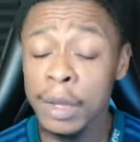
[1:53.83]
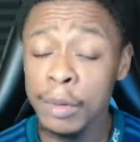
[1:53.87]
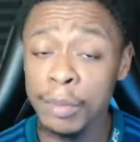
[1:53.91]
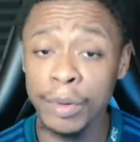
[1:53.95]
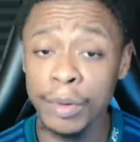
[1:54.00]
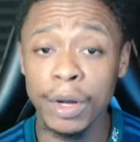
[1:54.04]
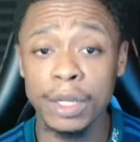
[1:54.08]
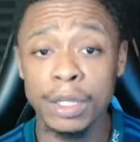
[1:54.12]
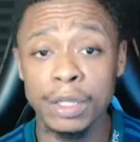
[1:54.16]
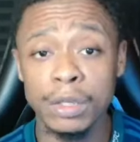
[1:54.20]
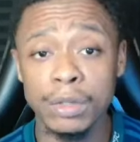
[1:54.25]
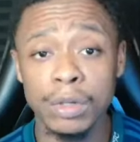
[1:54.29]

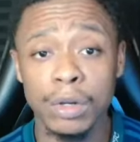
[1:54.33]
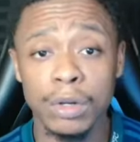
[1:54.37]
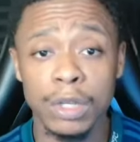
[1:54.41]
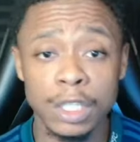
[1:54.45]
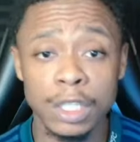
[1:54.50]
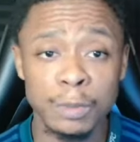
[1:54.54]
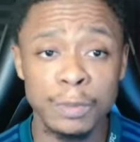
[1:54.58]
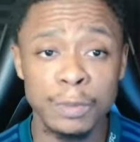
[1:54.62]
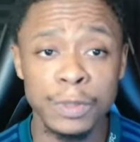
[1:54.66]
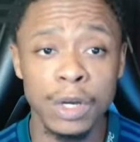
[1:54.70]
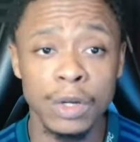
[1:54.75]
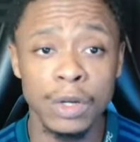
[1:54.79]
But, you know,
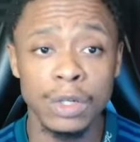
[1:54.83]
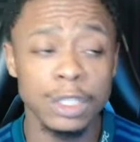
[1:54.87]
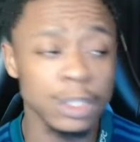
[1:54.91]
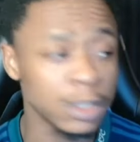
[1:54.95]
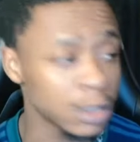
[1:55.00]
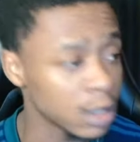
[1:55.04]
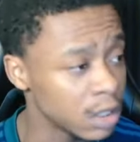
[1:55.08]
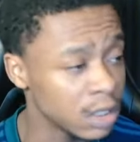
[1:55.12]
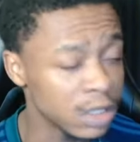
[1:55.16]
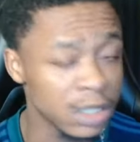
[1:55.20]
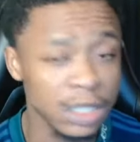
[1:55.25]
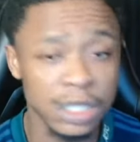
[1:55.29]
let's be
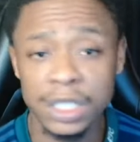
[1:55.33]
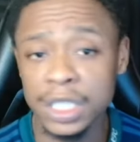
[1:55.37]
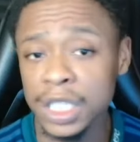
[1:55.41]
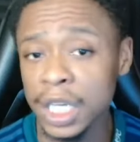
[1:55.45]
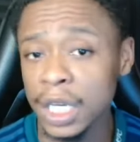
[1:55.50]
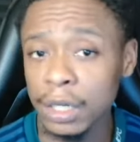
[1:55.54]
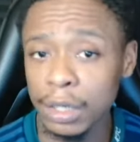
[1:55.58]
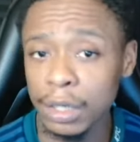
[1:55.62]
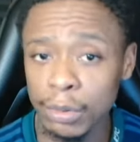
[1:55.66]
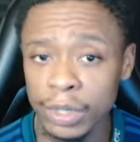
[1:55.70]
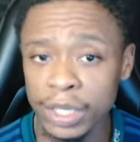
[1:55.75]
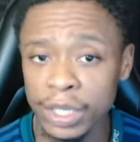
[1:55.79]
honest.
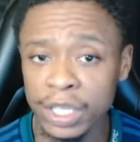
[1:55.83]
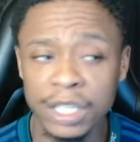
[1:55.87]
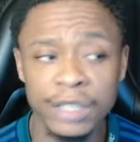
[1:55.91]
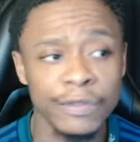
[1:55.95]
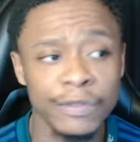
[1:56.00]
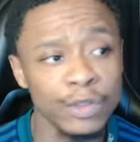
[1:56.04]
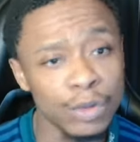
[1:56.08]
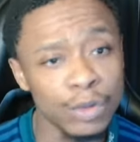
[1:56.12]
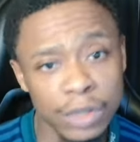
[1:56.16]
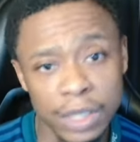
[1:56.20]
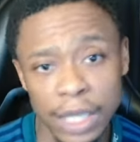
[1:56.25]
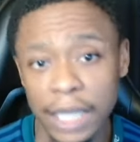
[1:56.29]
Zinchenko and
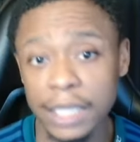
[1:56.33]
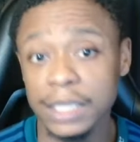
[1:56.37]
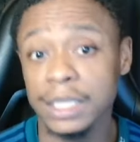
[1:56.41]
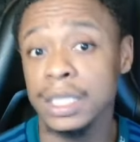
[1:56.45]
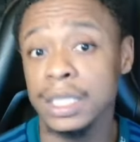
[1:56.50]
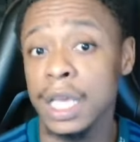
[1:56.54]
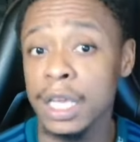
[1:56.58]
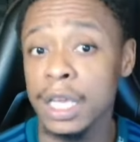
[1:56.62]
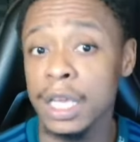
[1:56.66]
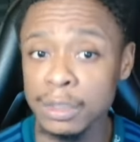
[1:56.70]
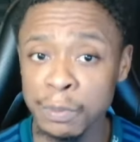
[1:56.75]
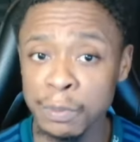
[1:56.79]
Kivio, that
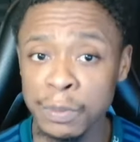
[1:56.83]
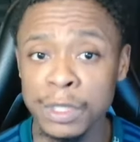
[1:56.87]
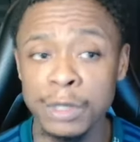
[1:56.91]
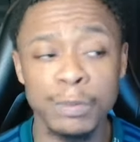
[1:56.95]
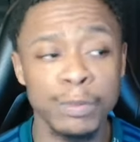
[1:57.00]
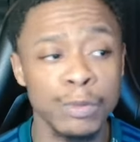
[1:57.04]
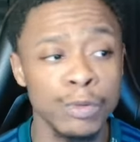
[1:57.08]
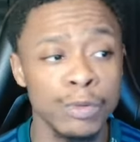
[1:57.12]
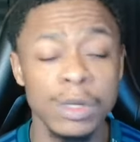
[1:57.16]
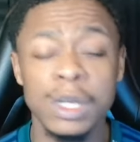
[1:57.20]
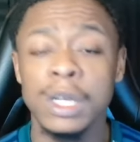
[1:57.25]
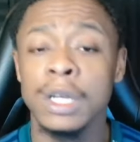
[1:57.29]
scares
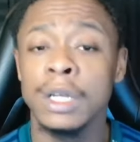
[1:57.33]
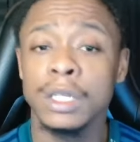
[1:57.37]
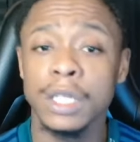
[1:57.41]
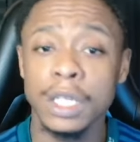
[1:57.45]
people.